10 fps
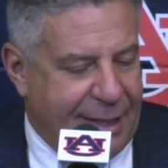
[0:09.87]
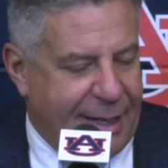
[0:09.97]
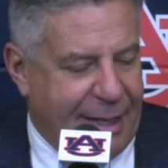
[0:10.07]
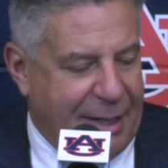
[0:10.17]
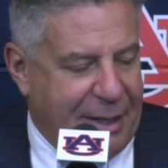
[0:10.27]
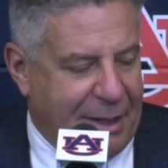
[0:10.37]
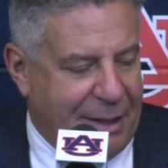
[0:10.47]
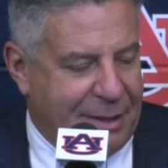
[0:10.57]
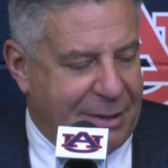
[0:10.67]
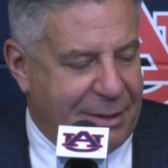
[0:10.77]
and
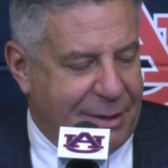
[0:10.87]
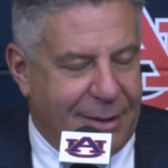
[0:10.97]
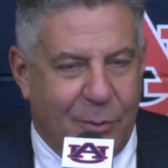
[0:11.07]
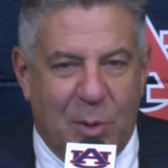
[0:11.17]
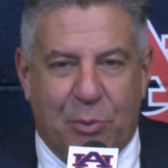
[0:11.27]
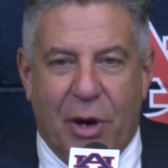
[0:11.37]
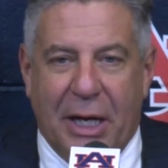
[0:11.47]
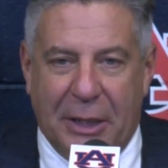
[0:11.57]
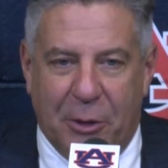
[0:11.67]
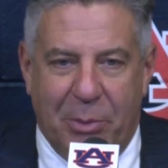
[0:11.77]
uh, we prayed
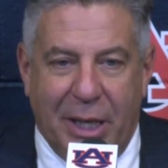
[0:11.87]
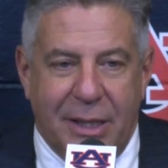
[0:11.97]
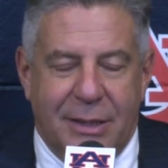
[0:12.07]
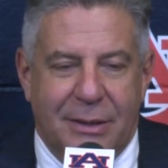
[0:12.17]
a little bit,